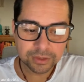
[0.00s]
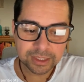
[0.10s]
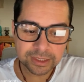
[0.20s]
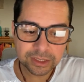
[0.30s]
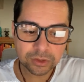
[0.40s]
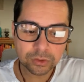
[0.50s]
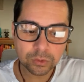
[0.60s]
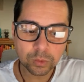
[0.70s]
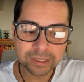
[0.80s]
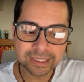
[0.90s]
This
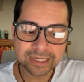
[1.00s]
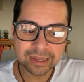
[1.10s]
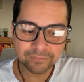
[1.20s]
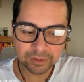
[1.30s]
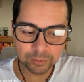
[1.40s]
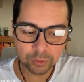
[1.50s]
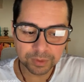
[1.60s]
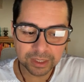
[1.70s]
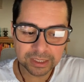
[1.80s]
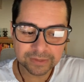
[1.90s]
too was inevitable
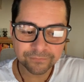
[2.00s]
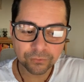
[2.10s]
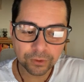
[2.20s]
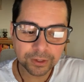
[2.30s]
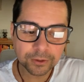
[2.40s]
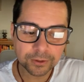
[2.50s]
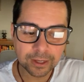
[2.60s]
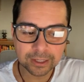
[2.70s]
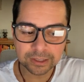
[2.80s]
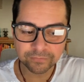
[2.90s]
because Freud could
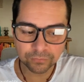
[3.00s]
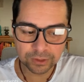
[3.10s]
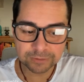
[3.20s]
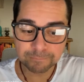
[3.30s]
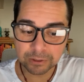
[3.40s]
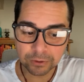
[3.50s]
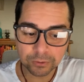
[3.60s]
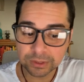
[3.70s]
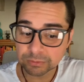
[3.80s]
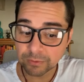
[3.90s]
not divorce
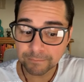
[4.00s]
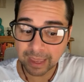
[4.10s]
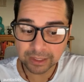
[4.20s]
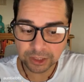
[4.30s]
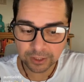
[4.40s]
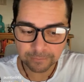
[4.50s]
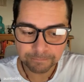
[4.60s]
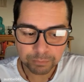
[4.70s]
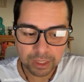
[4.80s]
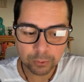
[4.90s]
miracles from magic.
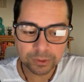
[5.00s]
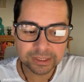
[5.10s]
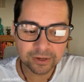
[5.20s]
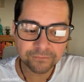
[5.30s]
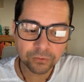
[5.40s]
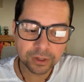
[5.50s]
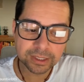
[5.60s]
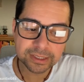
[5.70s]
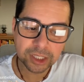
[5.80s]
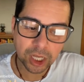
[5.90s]
It was therefore
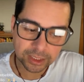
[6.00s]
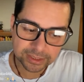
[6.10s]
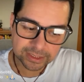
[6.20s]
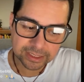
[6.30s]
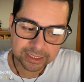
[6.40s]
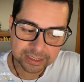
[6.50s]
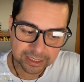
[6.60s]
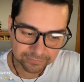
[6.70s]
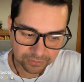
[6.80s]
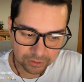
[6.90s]
his constant
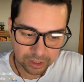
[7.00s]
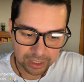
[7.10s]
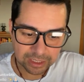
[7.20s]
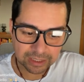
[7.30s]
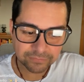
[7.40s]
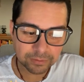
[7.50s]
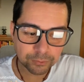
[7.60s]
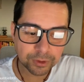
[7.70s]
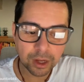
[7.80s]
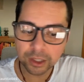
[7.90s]
endeavor,
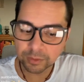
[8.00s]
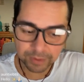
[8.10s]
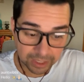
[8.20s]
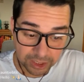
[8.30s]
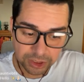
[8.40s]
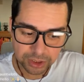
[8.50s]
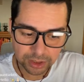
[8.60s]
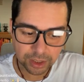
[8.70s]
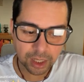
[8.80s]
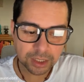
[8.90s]
even
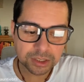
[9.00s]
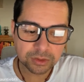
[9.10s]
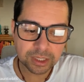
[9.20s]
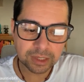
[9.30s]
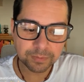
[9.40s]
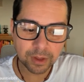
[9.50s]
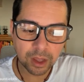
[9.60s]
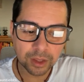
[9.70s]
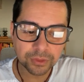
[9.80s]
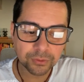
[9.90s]
preoccupation, to keep
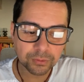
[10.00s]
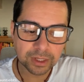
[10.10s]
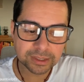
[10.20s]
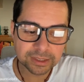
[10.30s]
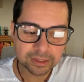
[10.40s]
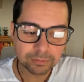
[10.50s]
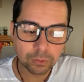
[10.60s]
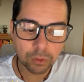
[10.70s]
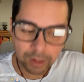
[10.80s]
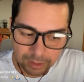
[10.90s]
on
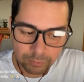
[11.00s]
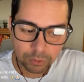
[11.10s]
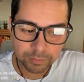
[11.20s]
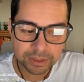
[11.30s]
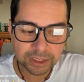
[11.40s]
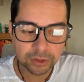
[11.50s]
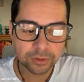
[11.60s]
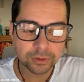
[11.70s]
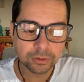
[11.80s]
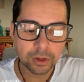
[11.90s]
thrusting more and more
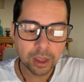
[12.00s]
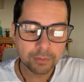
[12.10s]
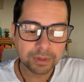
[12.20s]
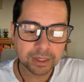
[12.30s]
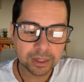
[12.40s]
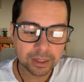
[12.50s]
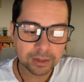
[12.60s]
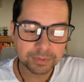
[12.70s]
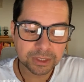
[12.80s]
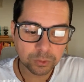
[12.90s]
material
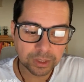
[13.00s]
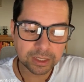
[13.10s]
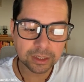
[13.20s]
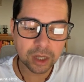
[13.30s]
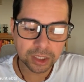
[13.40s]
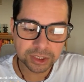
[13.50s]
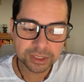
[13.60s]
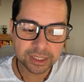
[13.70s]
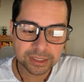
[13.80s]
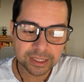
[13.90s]
between
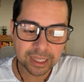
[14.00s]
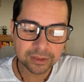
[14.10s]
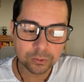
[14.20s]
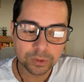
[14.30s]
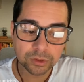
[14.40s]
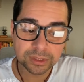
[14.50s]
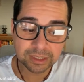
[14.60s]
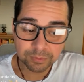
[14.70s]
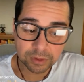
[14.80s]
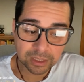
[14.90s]
consciousness and the real
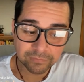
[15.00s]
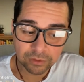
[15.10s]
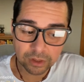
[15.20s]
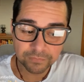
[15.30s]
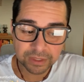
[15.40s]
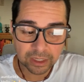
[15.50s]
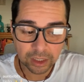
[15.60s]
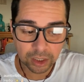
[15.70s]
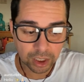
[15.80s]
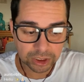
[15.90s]
deeper level of the
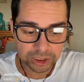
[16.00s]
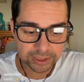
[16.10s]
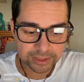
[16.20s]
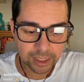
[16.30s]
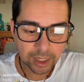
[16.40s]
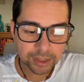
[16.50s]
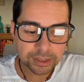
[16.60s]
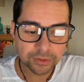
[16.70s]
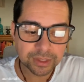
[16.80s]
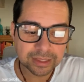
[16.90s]
unconscious,
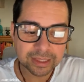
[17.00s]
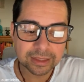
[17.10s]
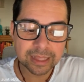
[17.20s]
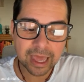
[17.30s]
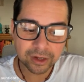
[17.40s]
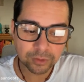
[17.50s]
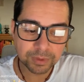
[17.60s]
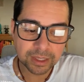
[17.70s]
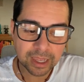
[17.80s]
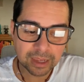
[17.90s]
so that the latter
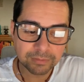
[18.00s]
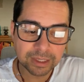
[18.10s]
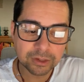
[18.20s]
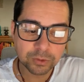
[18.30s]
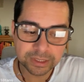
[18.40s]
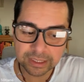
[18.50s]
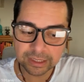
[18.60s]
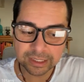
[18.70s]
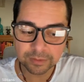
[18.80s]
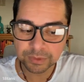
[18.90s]
became
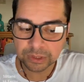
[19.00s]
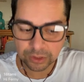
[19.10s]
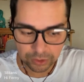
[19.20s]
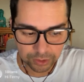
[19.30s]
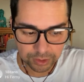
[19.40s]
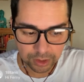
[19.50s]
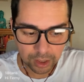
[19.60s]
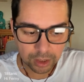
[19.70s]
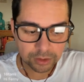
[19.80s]
increasingly obscured.